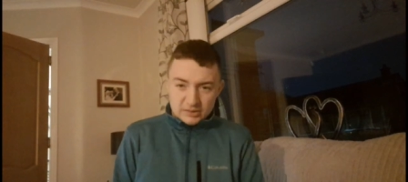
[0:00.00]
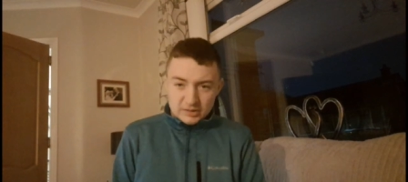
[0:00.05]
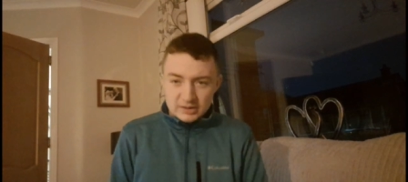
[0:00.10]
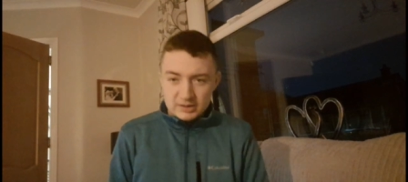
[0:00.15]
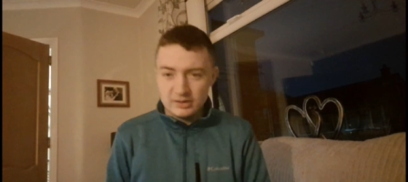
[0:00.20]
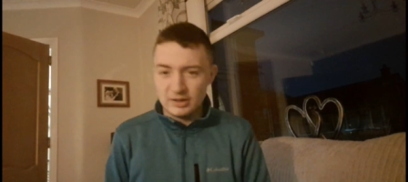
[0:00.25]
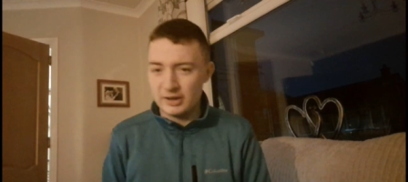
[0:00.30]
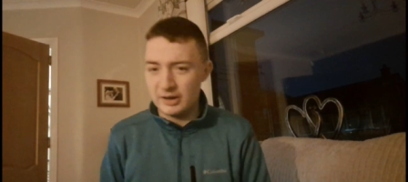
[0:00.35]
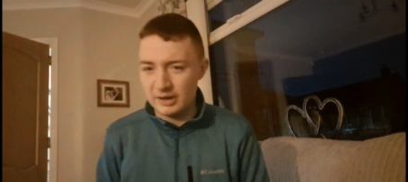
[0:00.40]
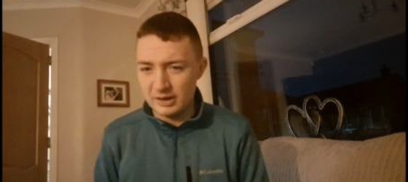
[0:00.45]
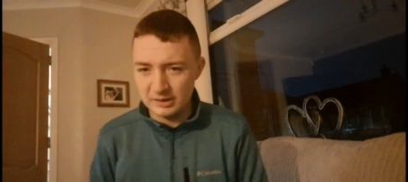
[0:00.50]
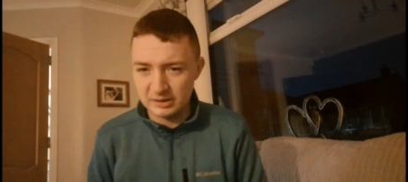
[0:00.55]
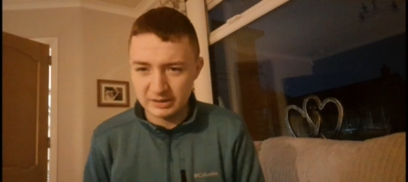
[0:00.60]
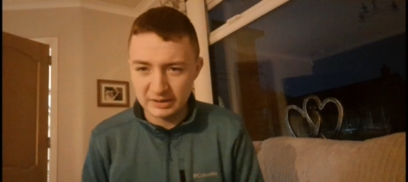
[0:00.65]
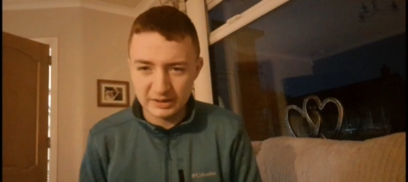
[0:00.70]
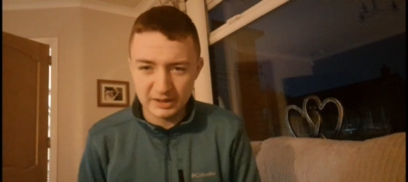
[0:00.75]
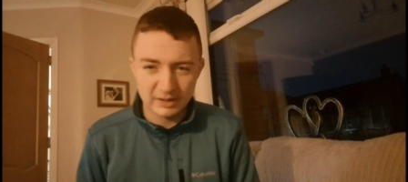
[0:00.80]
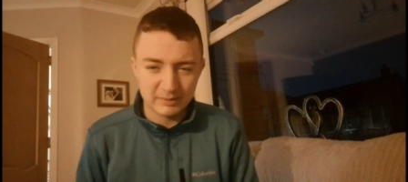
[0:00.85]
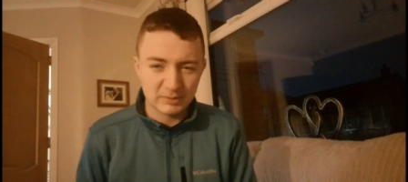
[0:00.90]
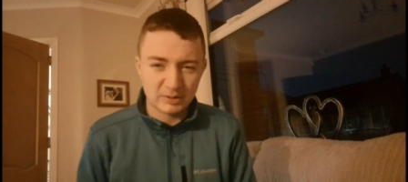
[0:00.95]
Now, I
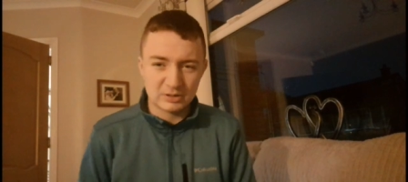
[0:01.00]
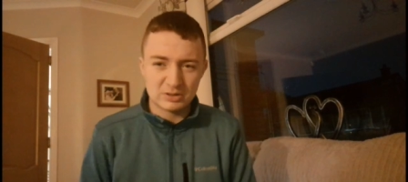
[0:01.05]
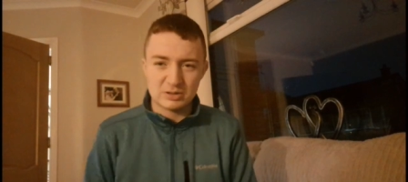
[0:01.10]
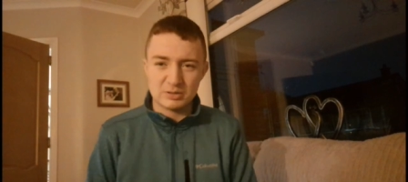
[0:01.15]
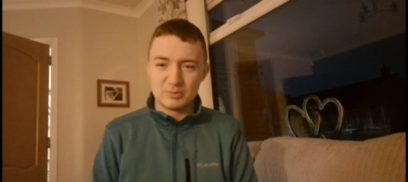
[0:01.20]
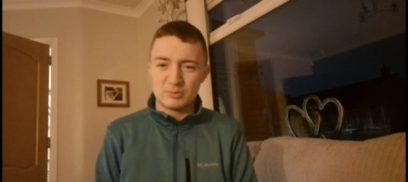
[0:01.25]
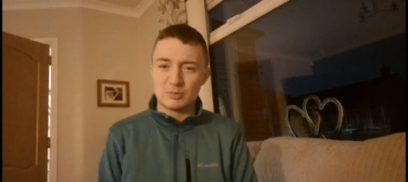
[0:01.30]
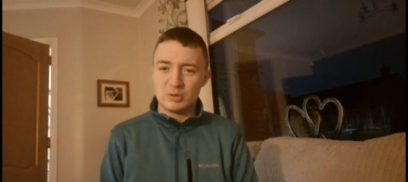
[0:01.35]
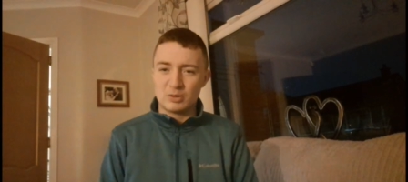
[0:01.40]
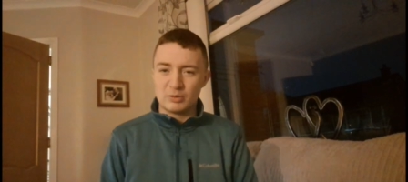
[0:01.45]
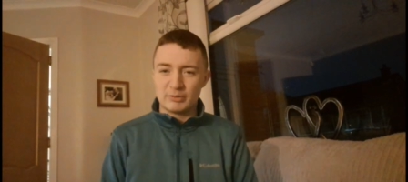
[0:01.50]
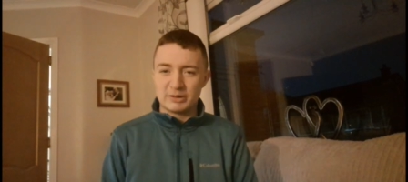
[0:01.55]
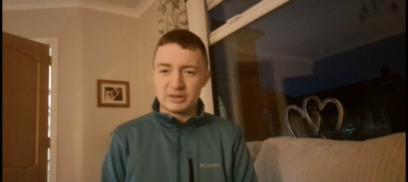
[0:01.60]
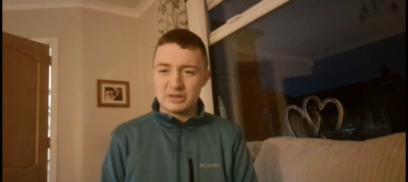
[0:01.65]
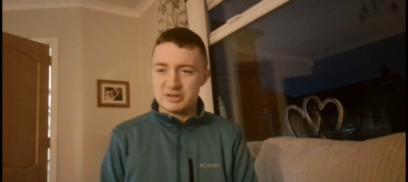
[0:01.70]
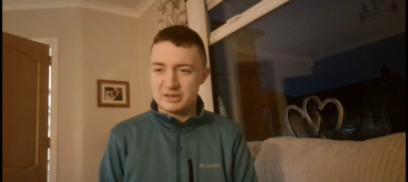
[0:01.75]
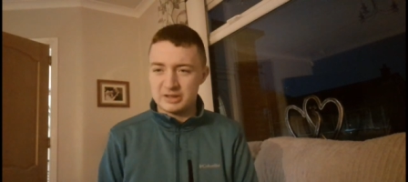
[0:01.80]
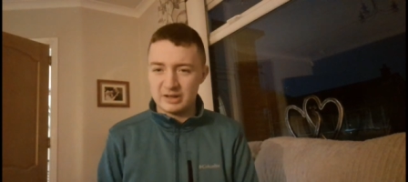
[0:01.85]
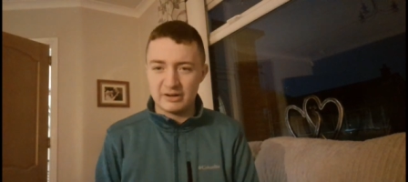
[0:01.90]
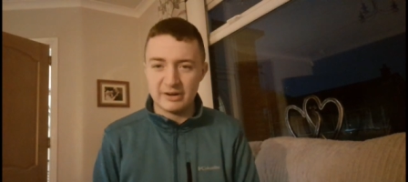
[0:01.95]
think I've got something wrong with this
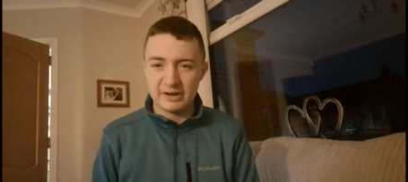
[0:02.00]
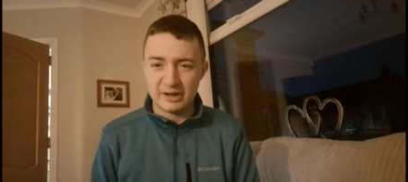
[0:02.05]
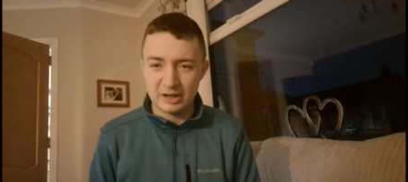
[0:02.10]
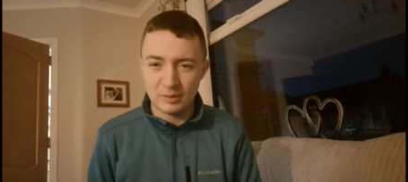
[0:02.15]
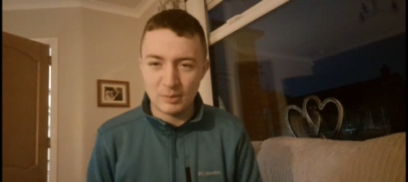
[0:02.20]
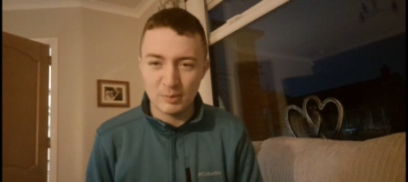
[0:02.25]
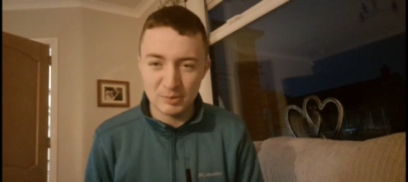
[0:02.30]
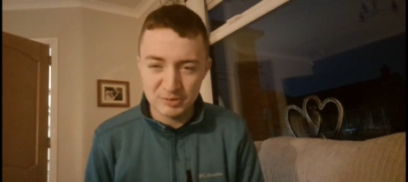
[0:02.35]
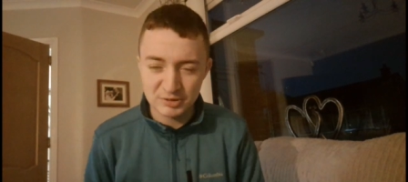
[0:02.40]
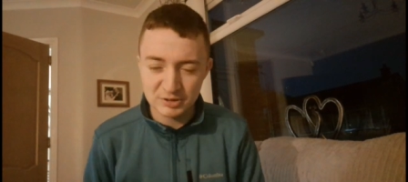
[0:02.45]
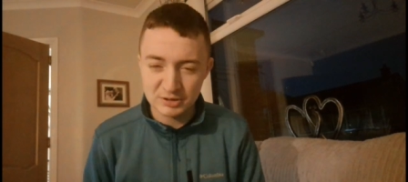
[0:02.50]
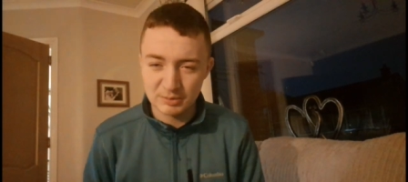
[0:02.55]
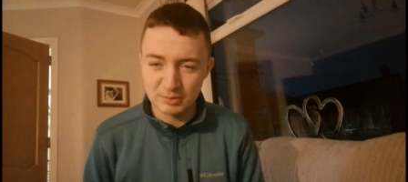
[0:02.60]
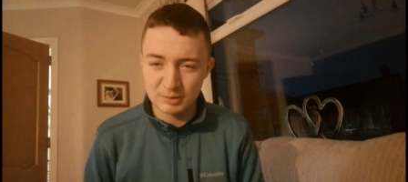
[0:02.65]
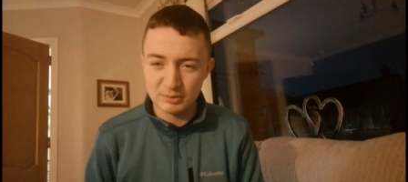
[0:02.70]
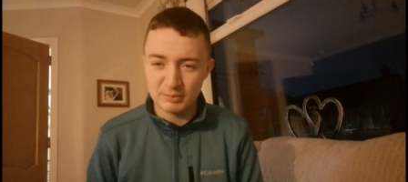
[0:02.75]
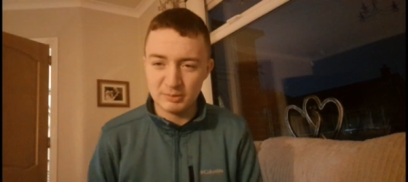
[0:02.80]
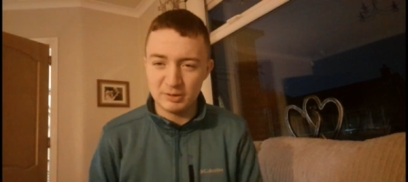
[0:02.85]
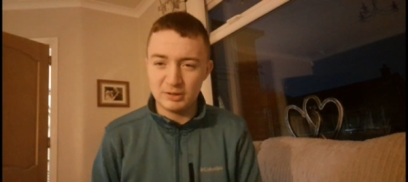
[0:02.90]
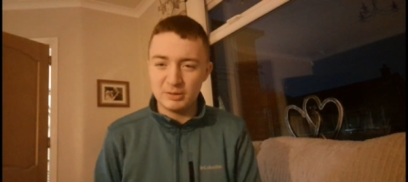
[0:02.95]
Gary Hamilton subbing
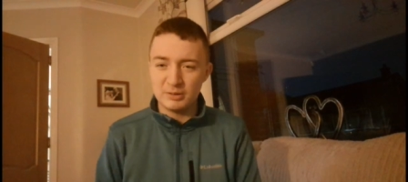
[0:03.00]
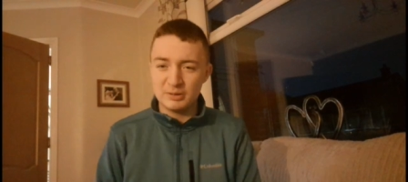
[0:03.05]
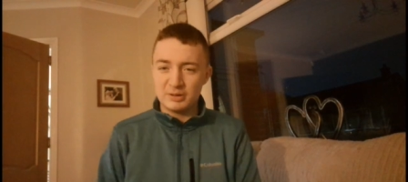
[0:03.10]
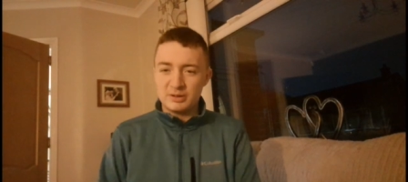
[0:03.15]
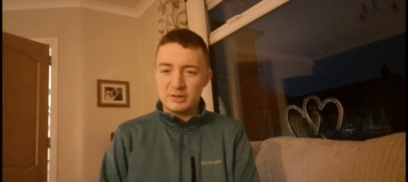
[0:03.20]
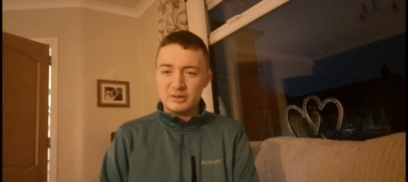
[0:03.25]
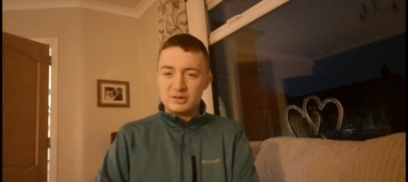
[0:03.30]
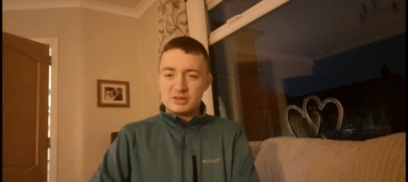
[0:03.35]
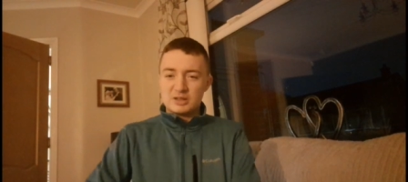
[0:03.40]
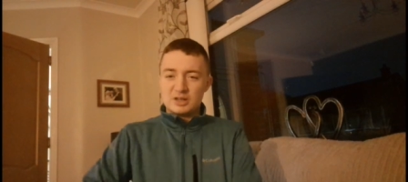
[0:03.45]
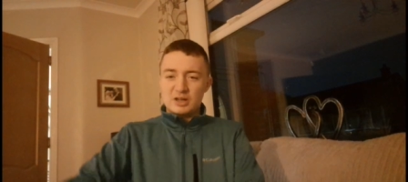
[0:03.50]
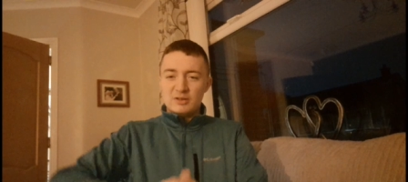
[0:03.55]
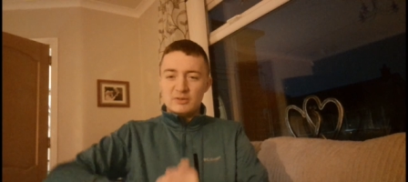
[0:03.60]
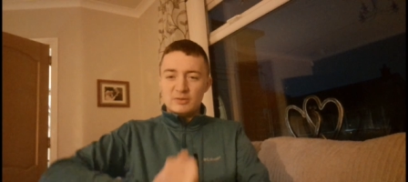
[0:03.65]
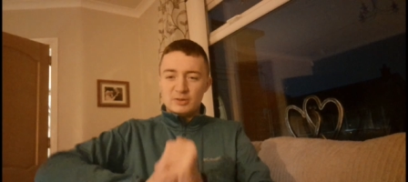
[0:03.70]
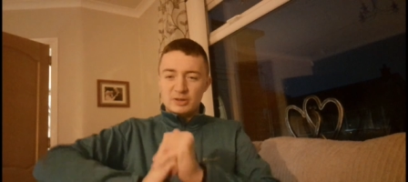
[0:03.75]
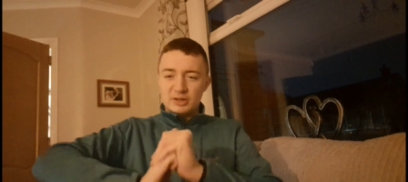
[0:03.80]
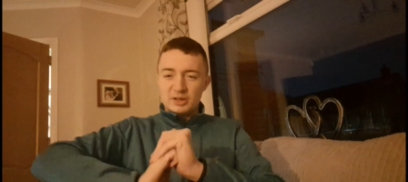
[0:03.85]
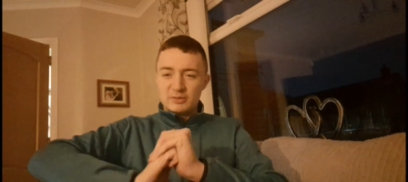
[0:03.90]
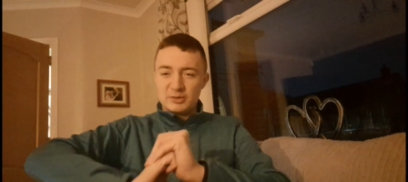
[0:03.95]
him on, self
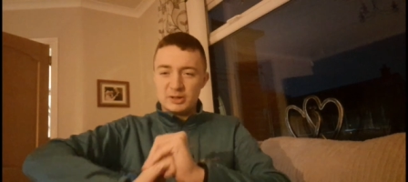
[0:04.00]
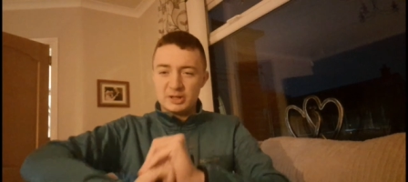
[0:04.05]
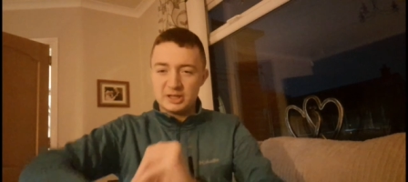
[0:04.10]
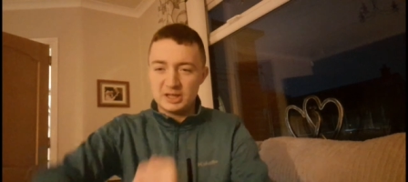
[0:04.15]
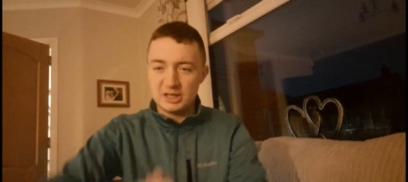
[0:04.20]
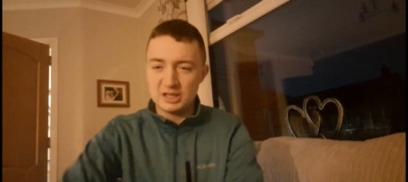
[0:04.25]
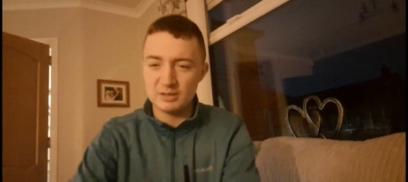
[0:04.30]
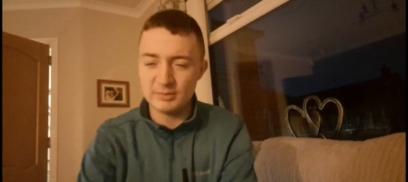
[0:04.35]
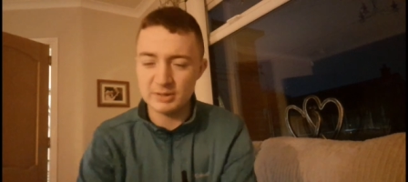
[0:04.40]
on every game.